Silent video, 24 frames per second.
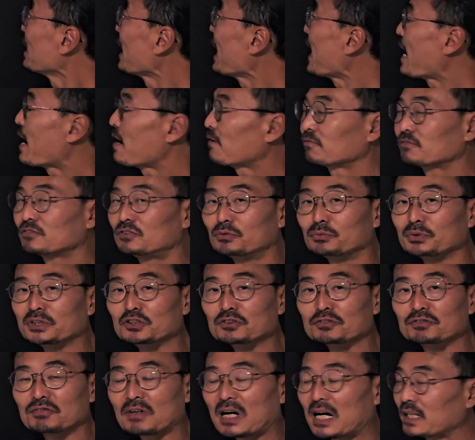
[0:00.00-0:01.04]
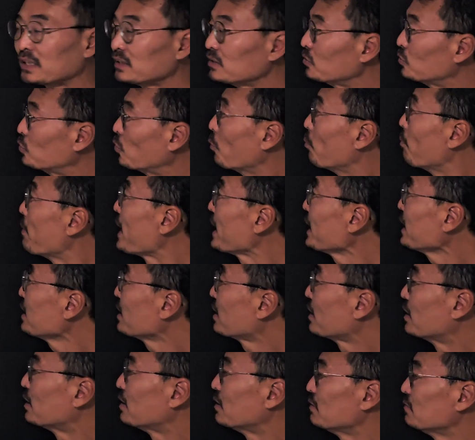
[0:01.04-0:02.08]
after you find the domain
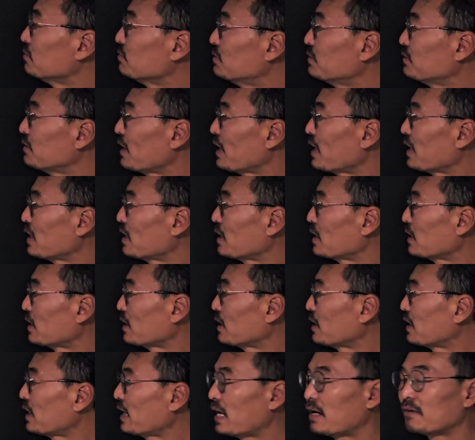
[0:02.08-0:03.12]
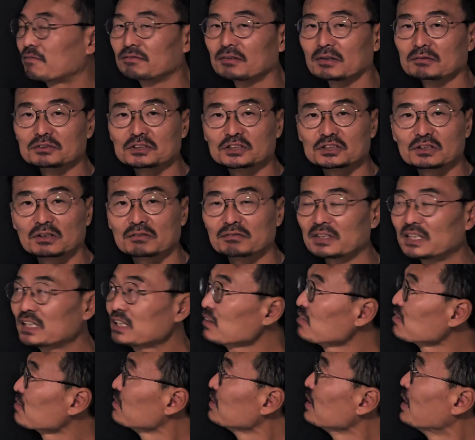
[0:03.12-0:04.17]
of f of g of
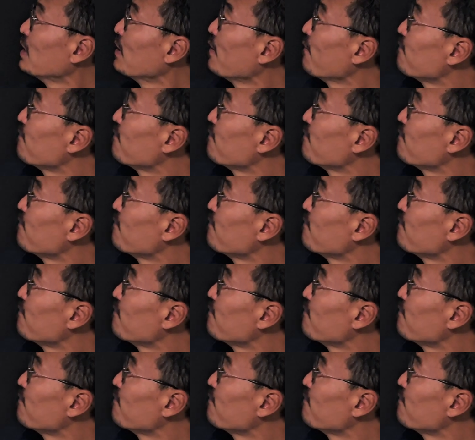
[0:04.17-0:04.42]
x,